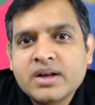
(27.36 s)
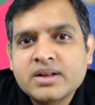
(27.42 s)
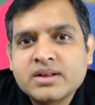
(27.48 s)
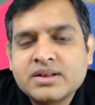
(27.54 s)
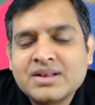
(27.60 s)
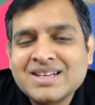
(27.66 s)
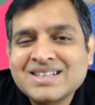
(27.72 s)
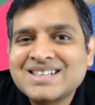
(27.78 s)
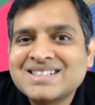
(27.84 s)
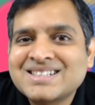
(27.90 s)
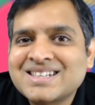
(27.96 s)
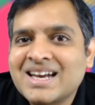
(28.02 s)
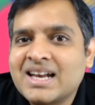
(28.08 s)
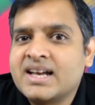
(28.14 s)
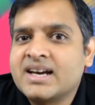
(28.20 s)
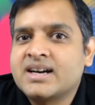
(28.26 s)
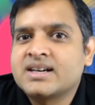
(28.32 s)
This is
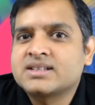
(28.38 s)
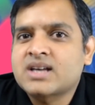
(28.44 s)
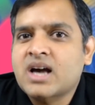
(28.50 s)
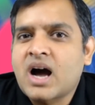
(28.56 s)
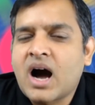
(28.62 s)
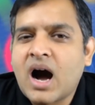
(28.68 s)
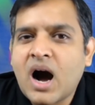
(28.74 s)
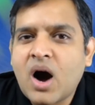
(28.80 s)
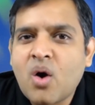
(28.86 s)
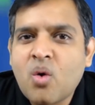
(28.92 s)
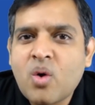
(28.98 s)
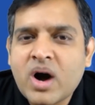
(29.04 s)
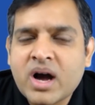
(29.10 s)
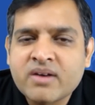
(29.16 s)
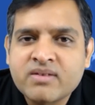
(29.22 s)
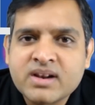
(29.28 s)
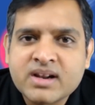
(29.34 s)
killing us. How
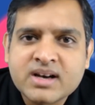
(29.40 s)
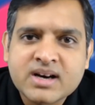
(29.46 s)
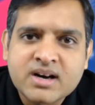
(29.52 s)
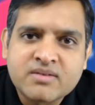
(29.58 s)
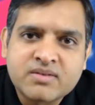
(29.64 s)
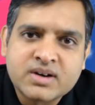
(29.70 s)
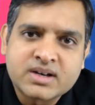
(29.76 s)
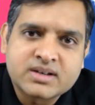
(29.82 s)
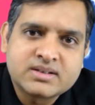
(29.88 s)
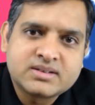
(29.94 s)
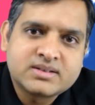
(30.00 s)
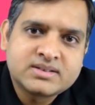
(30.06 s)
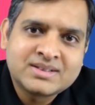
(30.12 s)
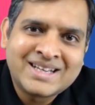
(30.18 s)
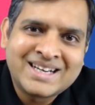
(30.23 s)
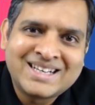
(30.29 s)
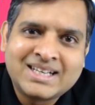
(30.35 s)
I will cover
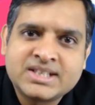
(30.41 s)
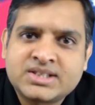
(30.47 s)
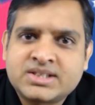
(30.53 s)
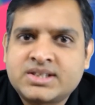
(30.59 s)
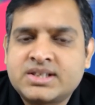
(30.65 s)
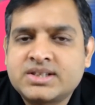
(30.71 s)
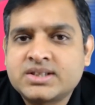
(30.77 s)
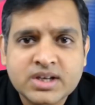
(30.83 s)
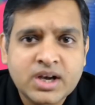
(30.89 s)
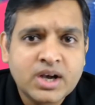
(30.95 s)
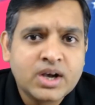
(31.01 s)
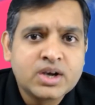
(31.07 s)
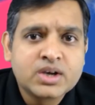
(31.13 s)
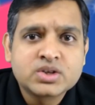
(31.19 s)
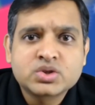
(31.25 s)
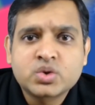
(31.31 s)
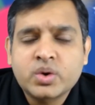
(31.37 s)
that distance?
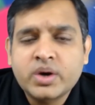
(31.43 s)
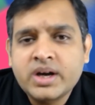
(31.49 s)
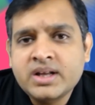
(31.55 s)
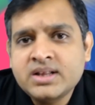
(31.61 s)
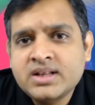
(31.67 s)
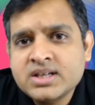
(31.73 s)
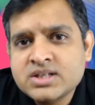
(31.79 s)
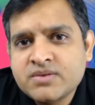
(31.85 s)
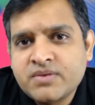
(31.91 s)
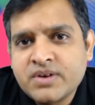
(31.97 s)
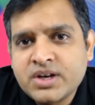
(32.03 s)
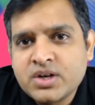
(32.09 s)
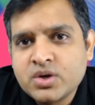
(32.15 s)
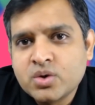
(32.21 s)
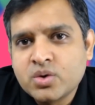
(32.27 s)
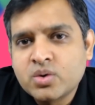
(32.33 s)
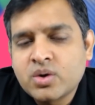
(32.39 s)
So in this
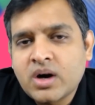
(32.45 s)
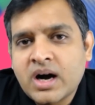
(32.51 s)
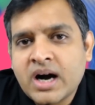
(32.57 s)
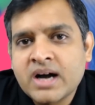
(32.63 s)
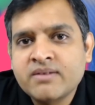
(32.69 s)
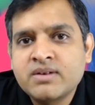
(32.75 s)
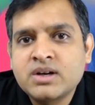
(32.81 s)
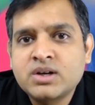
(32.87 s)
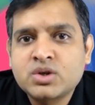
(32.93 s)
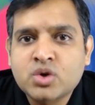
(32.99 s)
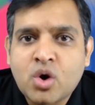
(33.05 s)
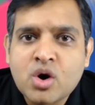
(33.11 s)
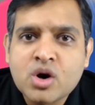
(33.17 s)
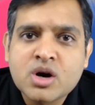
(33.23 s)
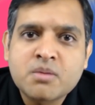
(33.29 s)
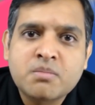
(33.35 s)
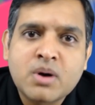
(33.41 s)
video, I will
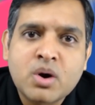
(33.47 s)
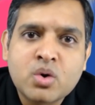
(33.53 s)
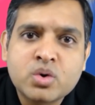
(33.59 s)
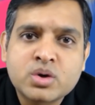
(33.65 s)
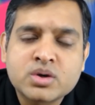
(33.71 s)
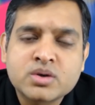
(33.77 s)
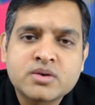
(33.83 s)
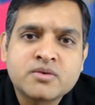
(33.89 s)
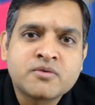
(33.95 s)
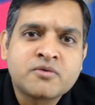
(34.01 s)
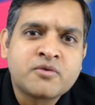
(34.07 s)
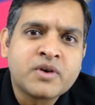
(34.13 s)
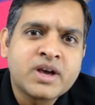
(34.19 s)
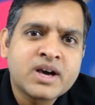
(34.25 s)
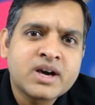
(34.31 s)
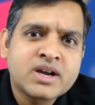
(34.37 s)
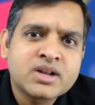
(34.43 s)
talk about
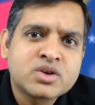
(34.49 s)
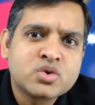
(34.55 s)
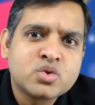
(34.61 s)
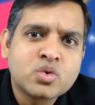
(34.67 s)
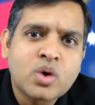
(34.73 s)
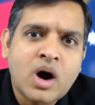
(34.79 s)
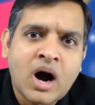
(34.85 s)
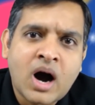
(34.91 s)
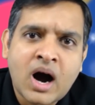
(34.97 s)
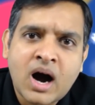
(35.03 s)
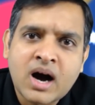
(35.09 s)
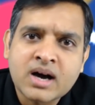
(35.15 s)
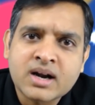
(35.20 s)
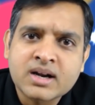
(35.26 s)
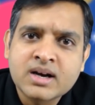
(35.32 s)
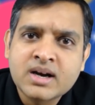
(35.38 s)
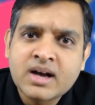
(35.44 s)
where you
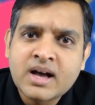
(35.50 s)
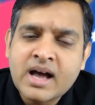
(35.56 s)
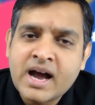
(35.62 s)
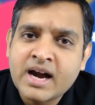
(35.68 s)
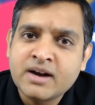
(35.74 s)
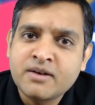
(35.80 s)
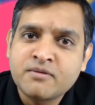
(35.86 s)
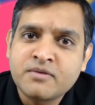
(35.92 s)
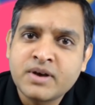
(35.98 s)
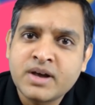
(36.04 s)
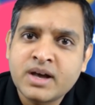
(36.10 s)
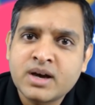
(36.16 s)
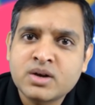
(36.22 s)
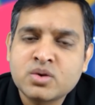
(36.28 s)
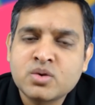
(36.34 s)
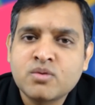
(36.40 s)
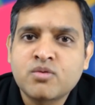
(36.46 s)
are and
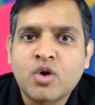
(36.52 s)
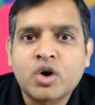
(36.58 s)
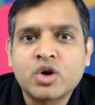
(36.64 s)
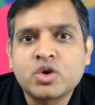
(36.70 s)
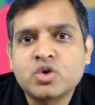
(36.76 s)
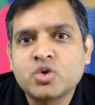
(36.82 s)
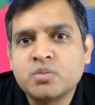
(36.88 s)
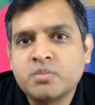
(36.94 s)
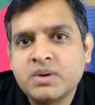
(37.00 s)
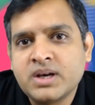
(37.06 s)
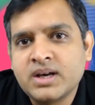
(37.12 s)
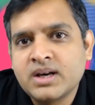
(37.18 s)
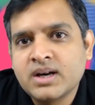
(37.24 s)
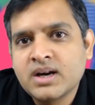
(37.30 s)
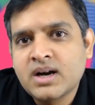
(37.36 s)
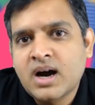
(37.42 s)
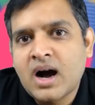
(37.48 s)
where you want to be,
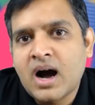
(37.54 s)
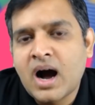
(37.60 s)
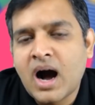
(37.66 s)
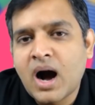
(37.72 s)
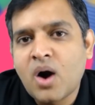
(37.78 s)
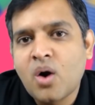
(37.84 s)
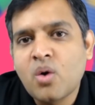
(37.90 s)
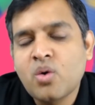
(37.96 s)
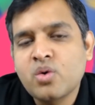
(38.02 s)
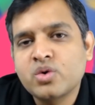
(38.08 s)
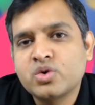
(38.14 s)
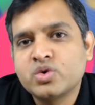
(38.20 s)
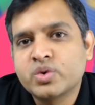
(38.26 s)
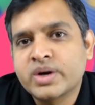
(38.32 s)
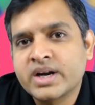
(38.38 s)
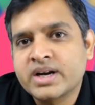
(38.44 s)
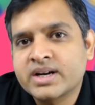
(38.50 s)
how
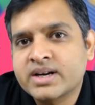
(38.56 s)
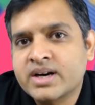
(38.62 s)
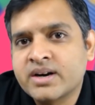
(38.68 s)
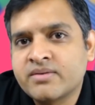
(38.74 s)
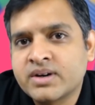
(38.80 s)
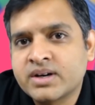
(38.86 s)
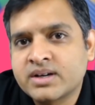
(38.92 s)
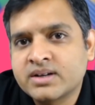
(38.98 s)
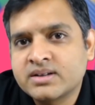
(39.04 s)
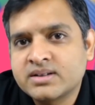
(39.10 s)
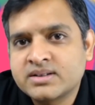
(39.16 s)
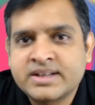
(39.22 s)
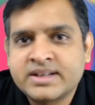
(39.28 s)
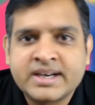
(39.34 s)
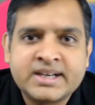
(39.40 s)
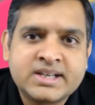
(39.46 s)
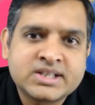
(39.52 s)
you can cover
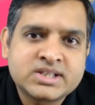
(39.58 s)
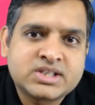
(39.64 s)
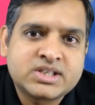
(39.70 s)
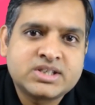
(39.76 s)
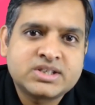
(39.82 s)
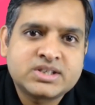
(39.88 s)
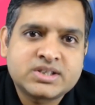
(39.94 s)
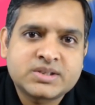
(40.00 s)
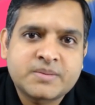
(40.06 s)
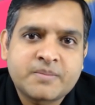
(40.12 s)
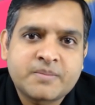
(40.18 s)
that distance.